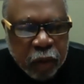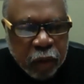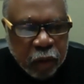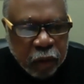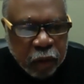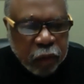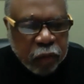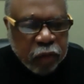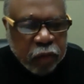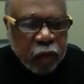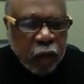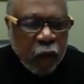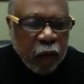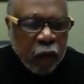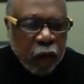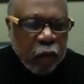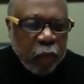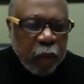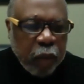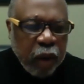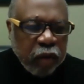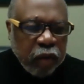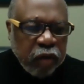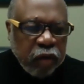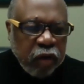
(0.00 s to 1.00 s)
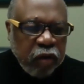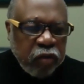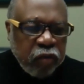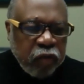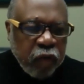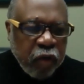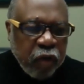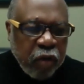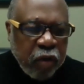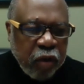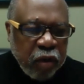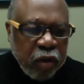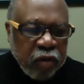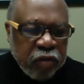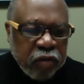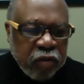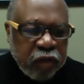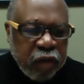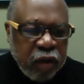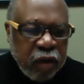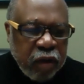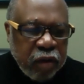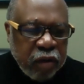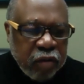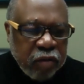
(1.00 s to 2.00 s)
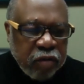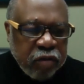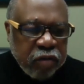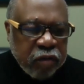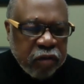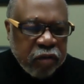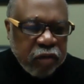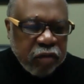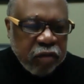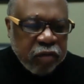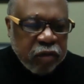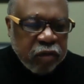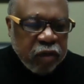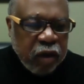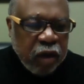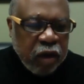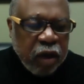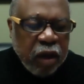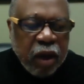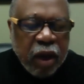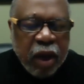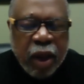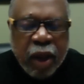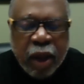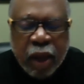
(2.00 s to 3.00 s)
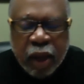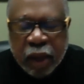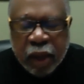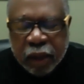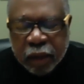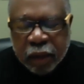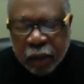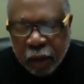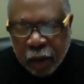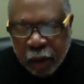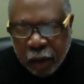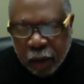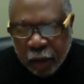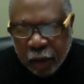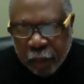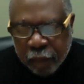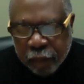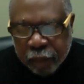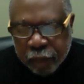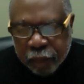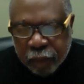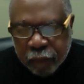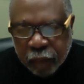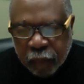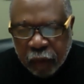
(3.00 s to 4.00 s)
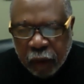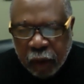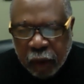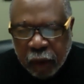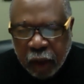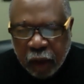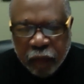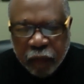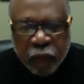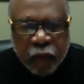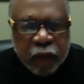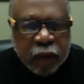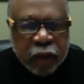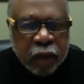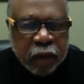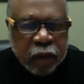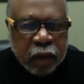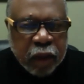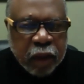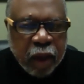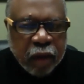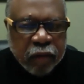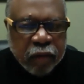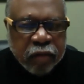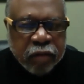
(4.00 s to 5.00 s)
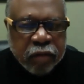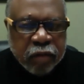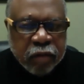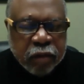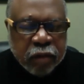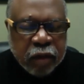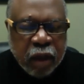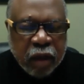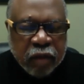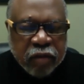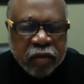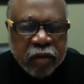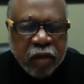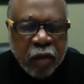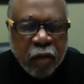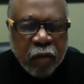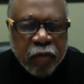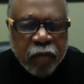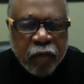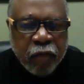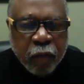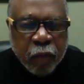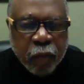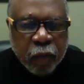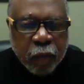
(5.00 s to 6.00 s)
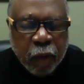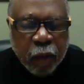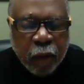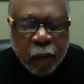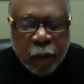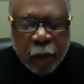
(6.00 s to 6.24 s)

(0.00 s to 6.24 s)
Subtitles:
you talk about these various tendencies, and I think that that's helpful.